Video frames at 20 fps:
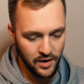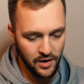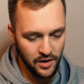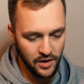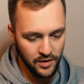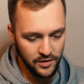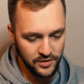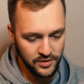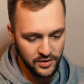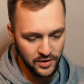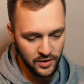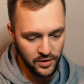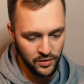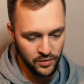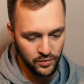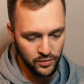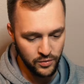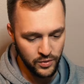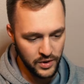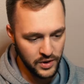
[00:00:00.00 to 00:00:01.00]

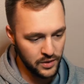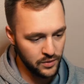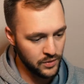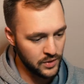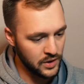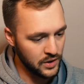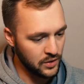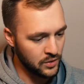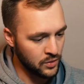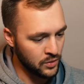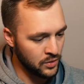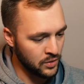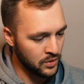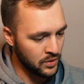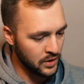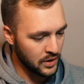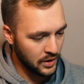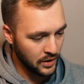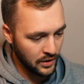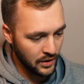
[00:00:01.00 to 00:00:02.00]
also really really
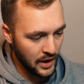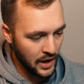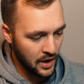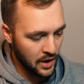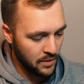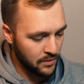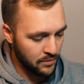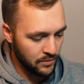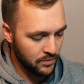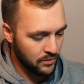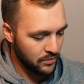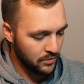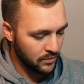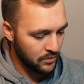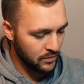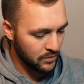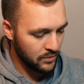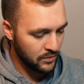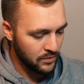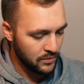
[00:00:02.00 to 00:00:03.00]
cool and now
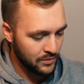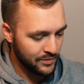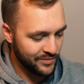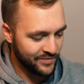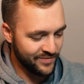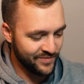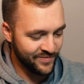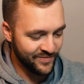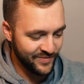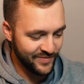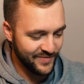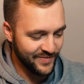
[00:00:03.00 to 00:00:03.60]
i'm